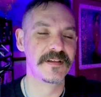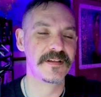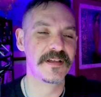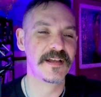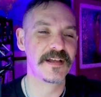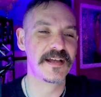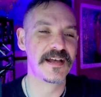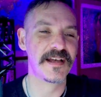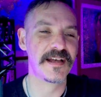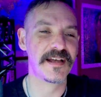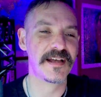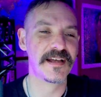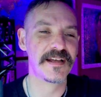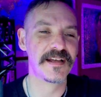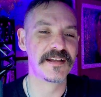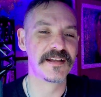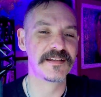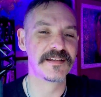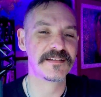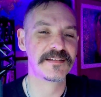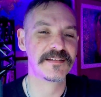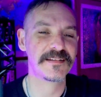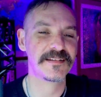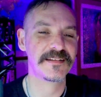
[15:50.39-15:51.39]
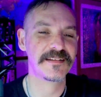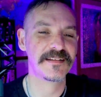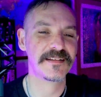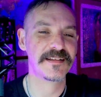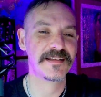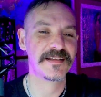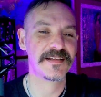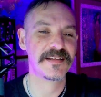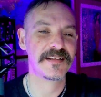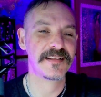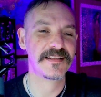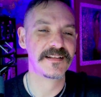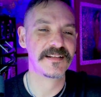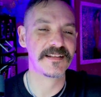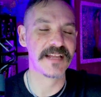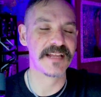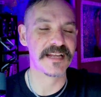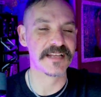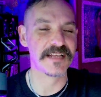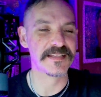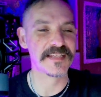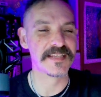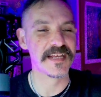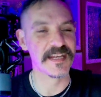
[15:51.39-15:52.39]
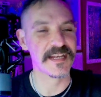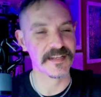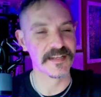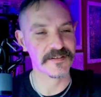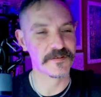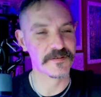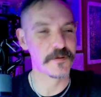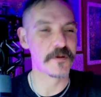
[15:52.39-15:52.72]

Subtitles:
I said,